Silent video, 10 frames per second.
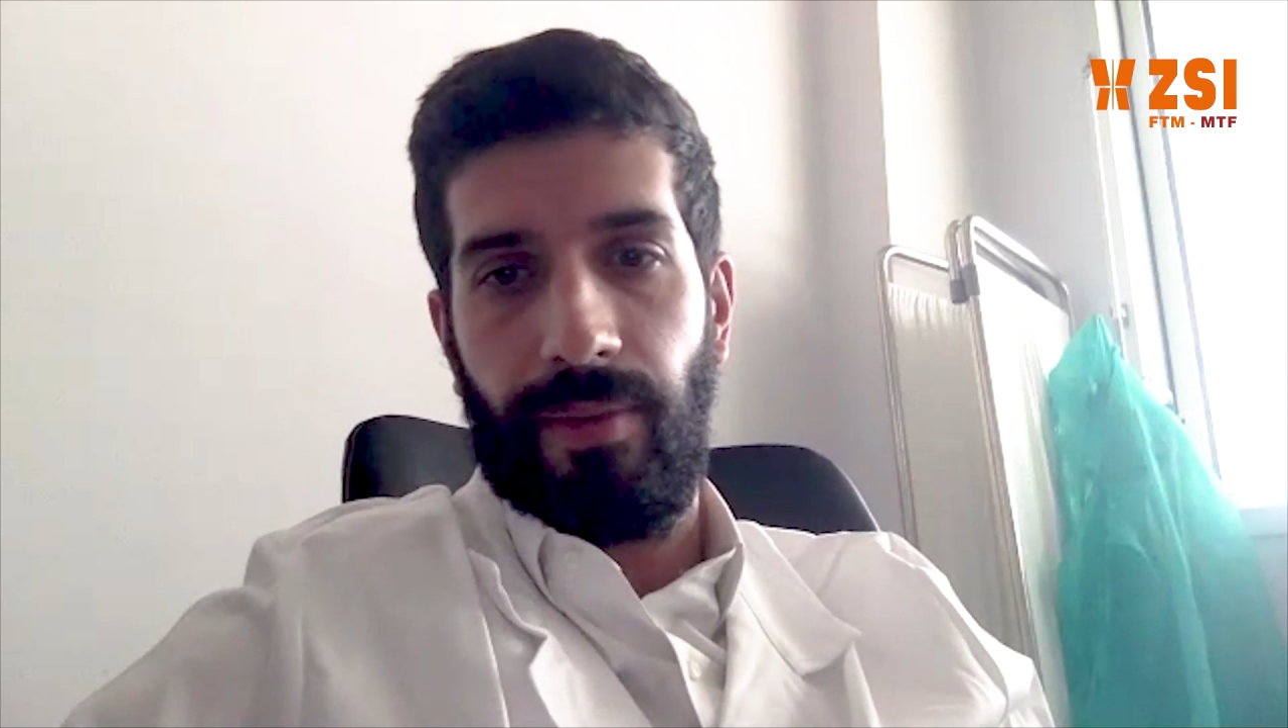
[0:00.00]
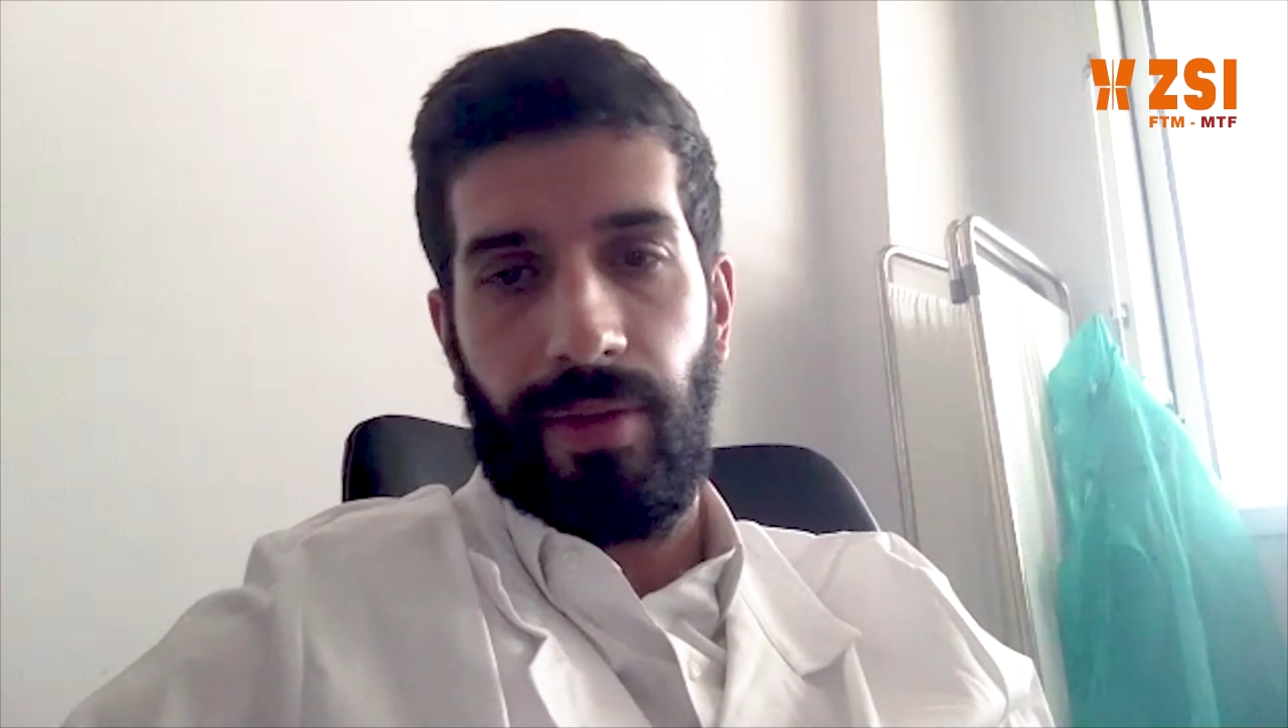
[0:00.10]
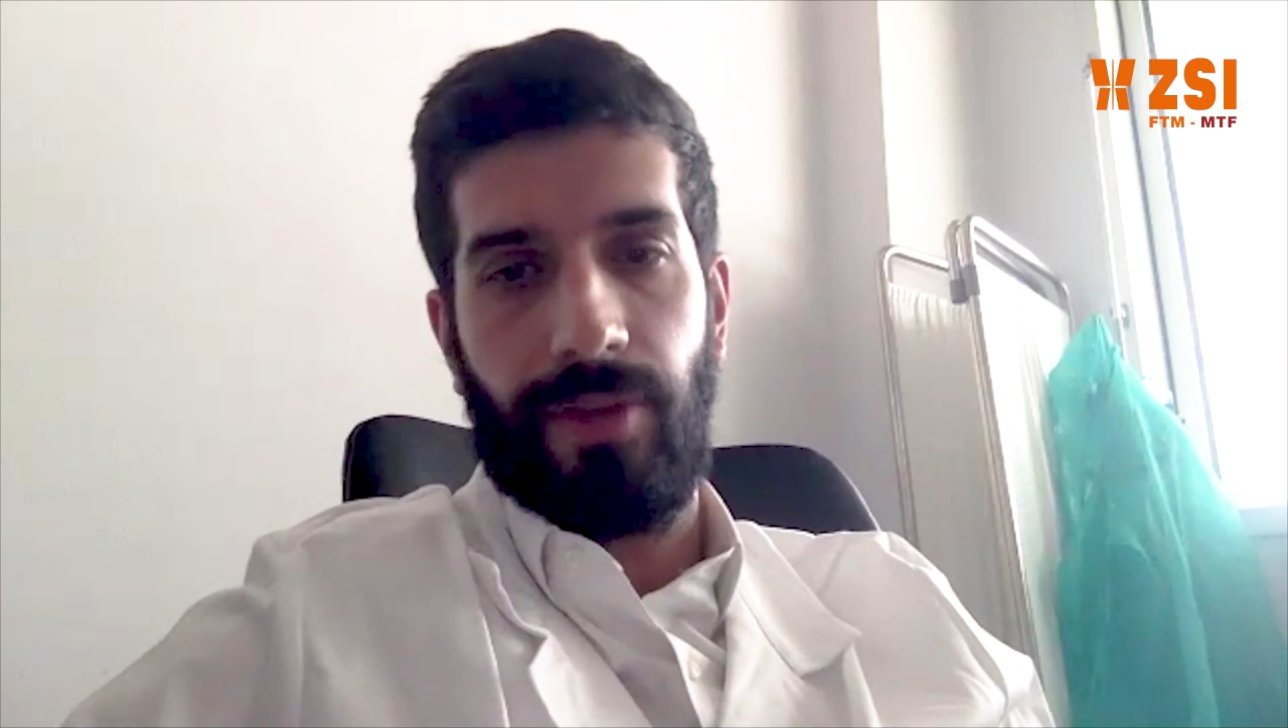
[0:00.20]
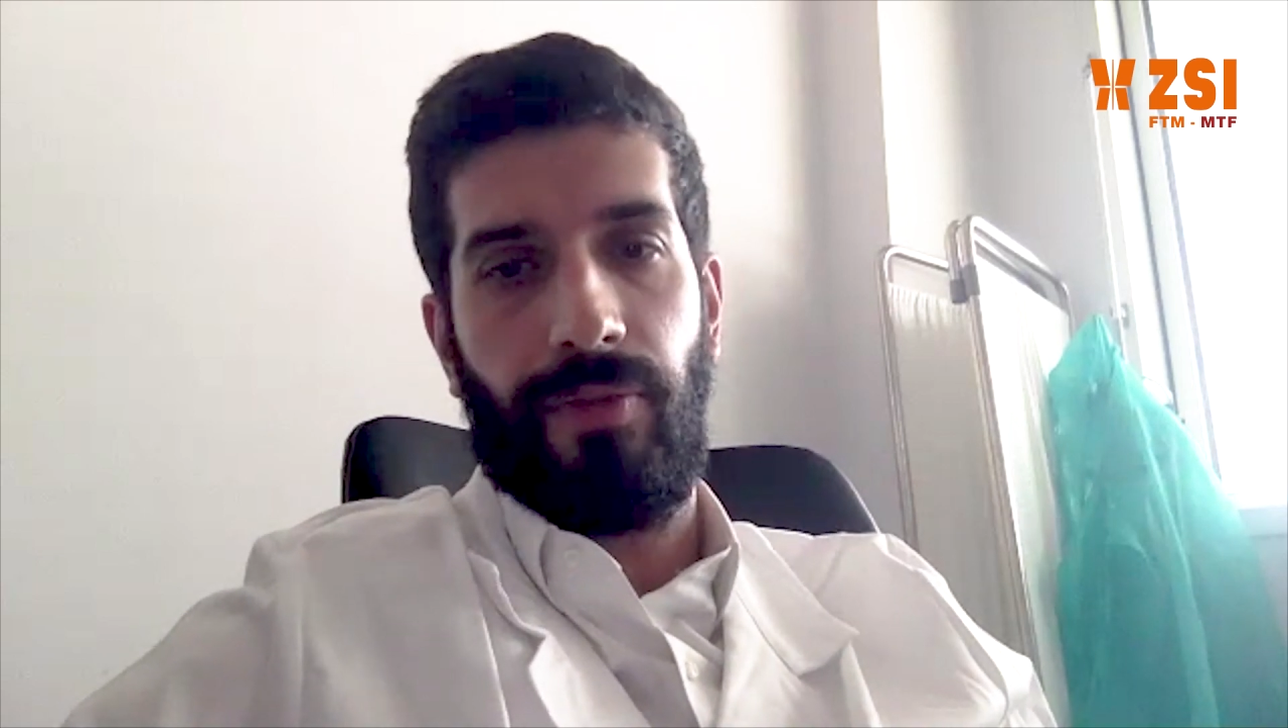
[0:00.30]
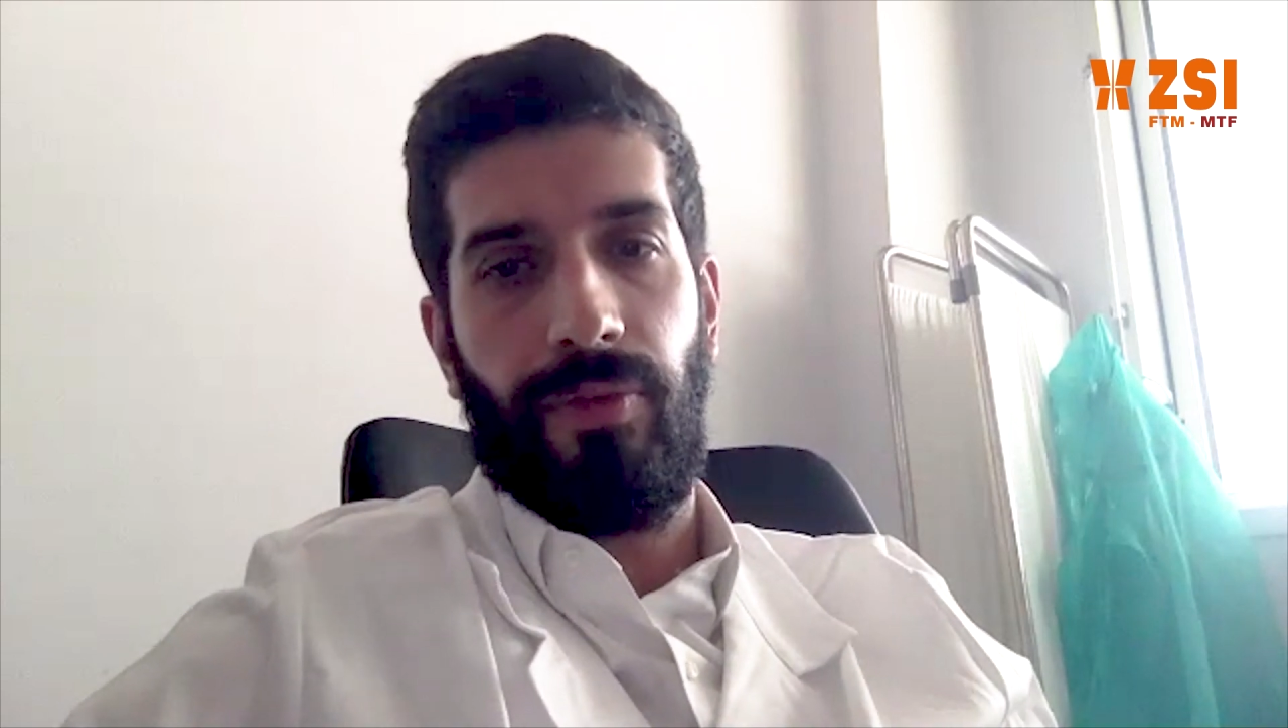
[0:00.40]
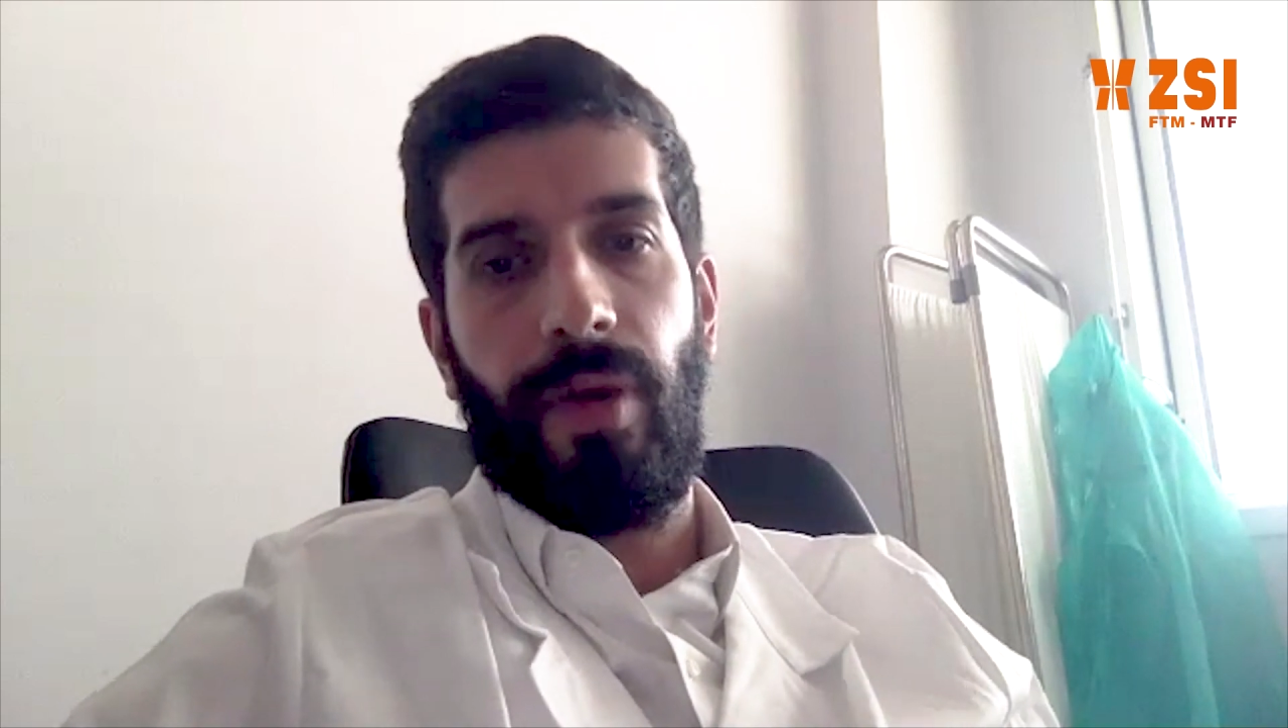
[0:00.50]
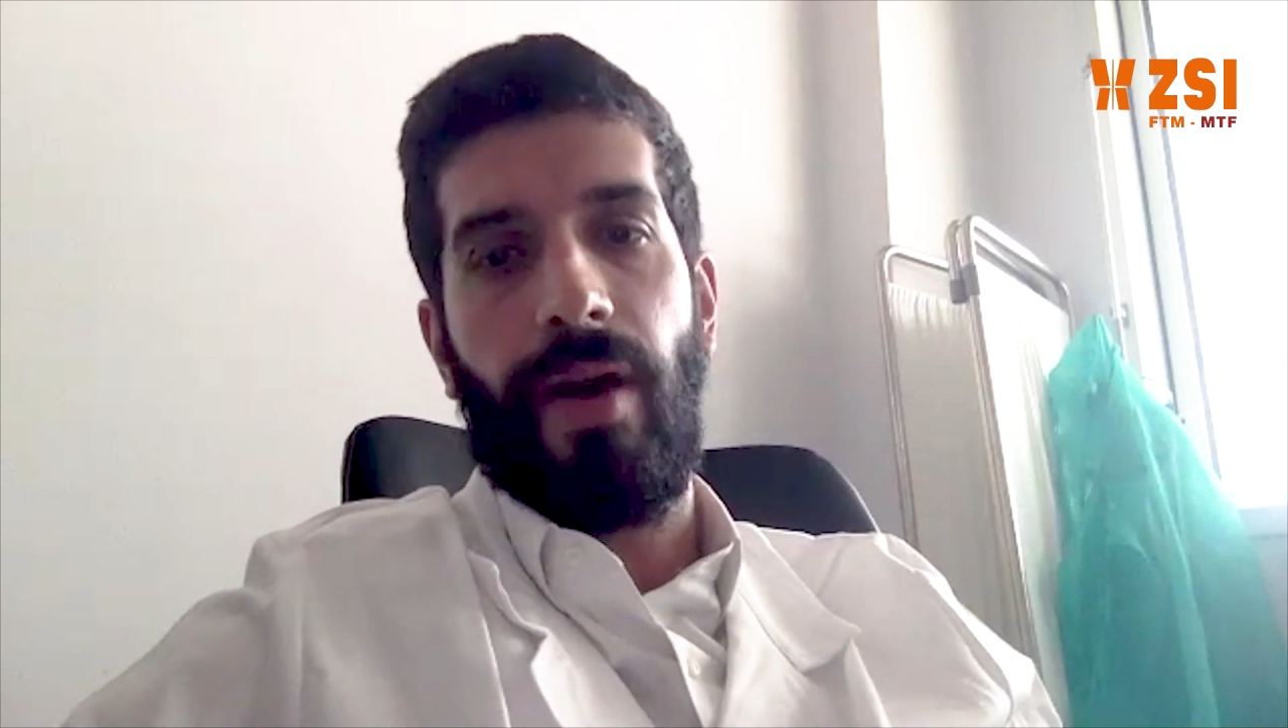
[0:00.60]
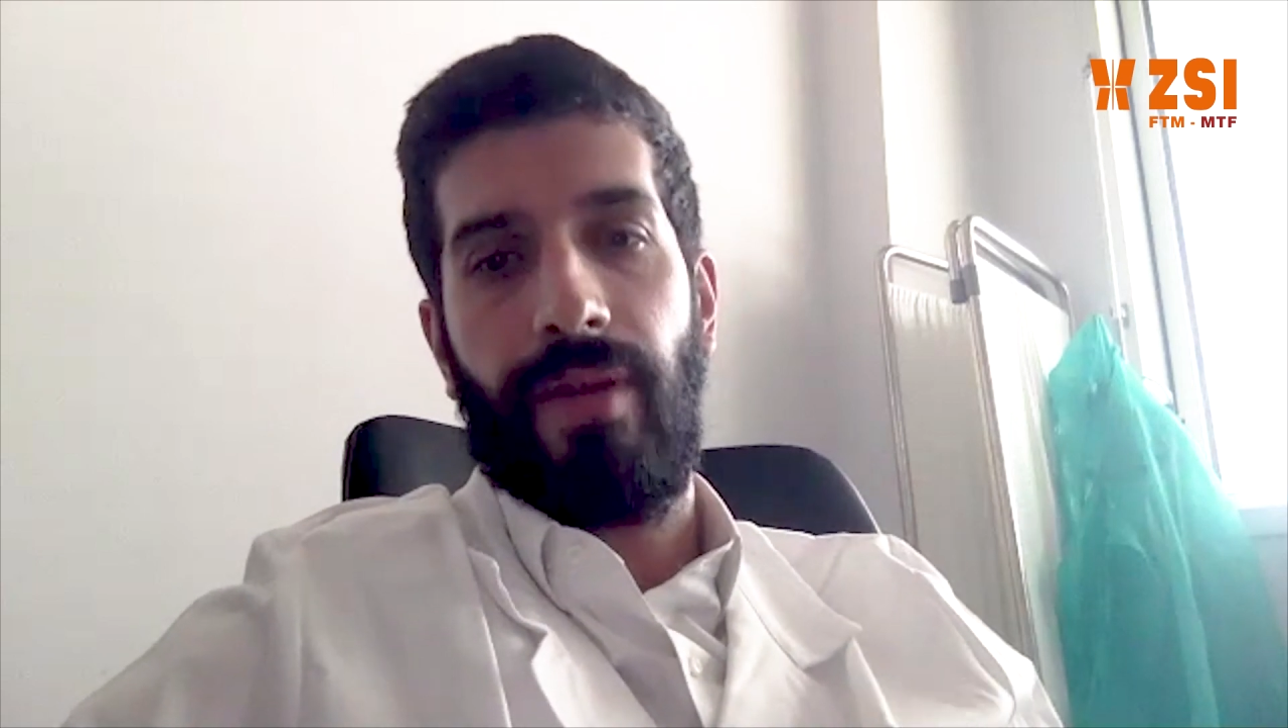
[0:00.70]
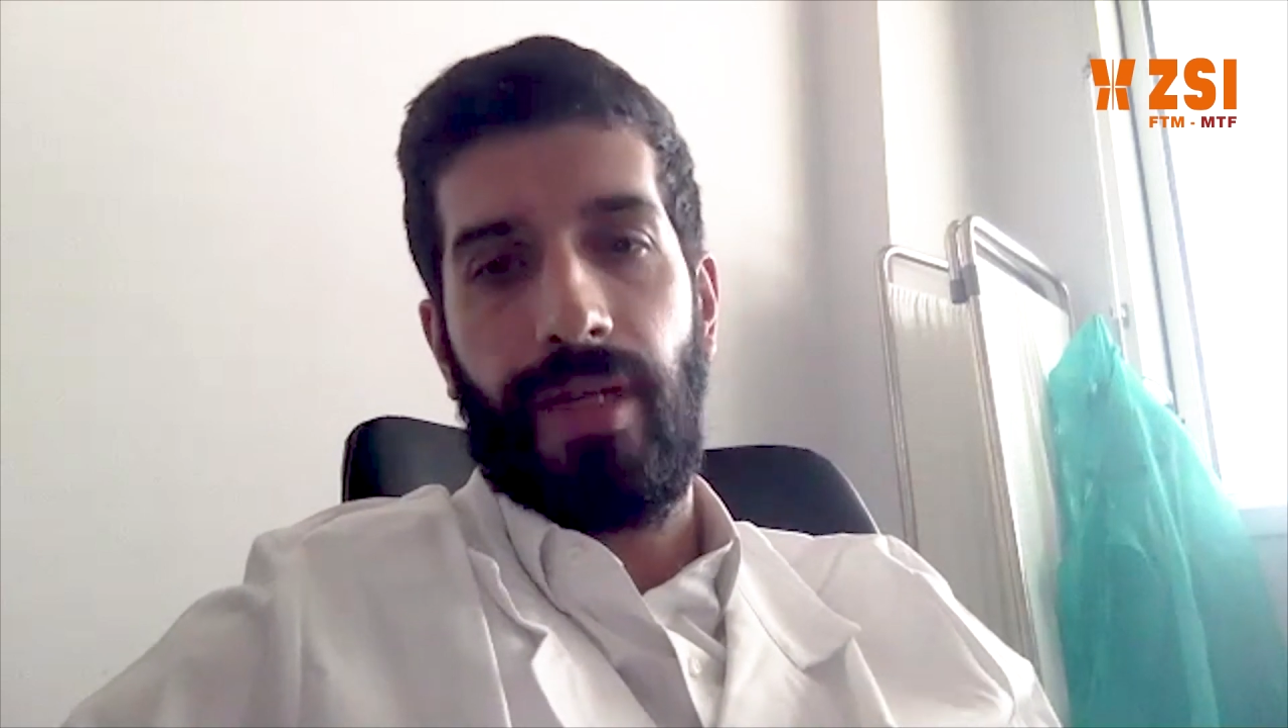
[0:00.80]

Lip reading: Because if you have an